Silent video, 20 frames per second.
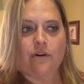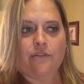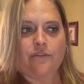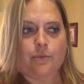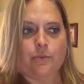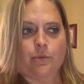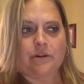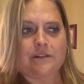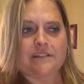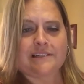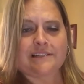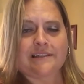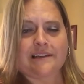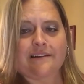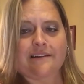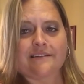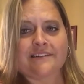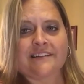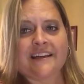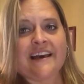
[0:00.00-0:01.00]
for more
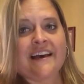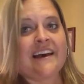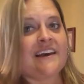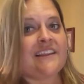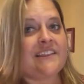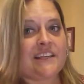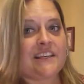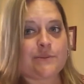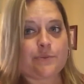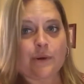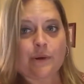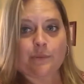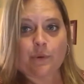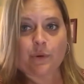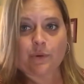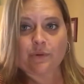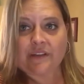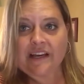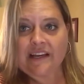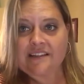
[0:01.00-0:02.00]
details. This one
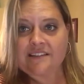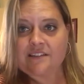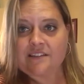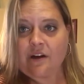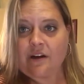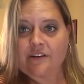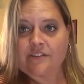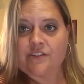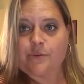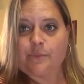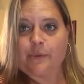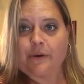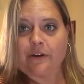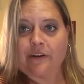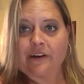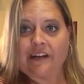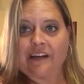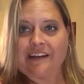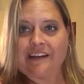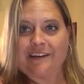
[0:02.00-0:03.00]
won't last long, so you
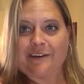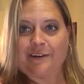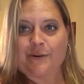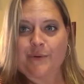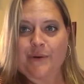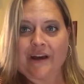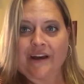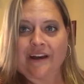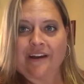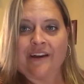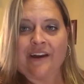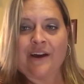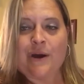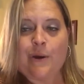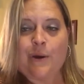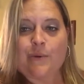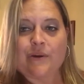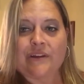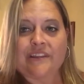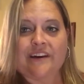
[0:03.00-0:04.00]
better get in here quick.
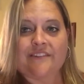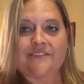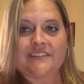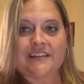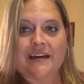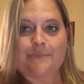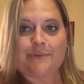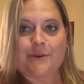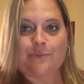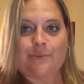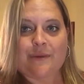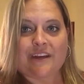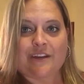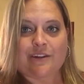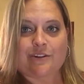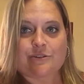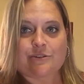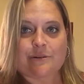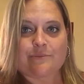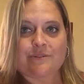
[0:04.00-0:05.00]
We'd love to help you make
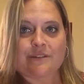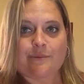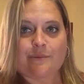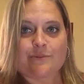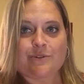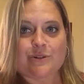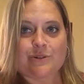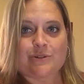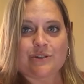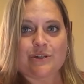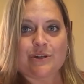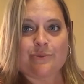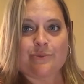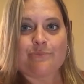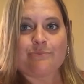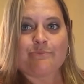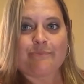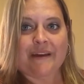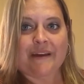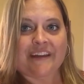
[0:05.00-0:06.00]
your dreams come true
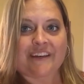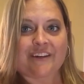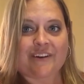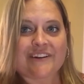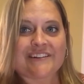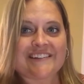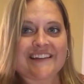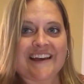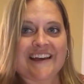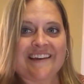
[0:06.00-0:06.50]
too. Make it a great